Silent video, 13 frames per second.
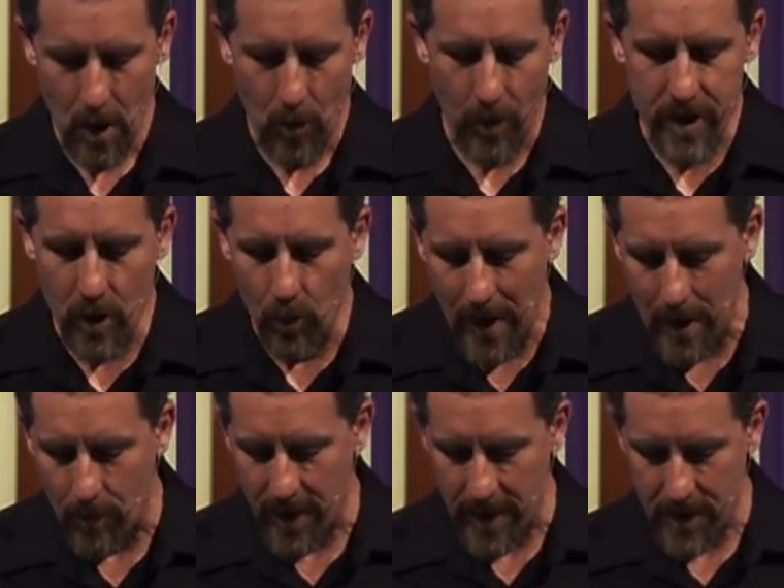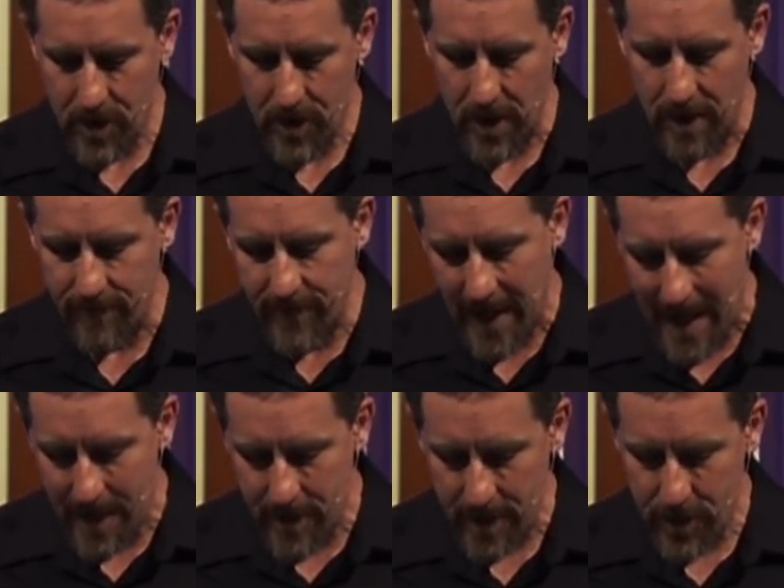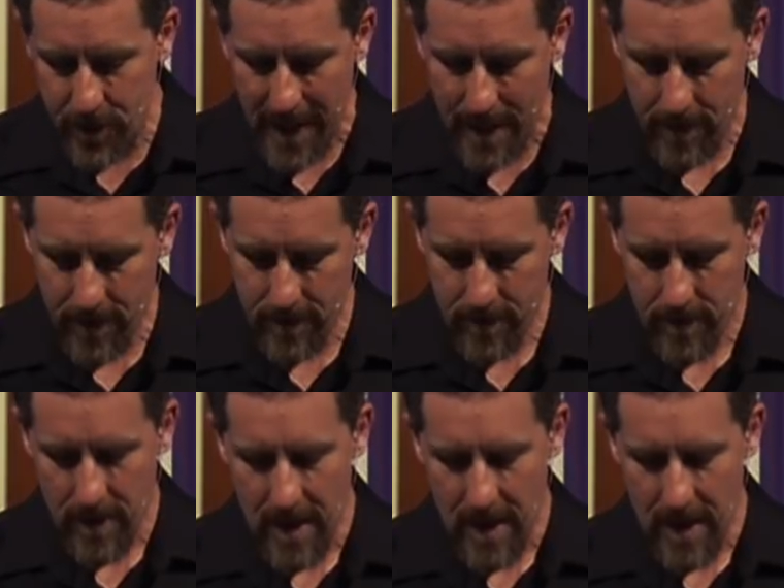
"What do you want with us, Son of God?" they shouted.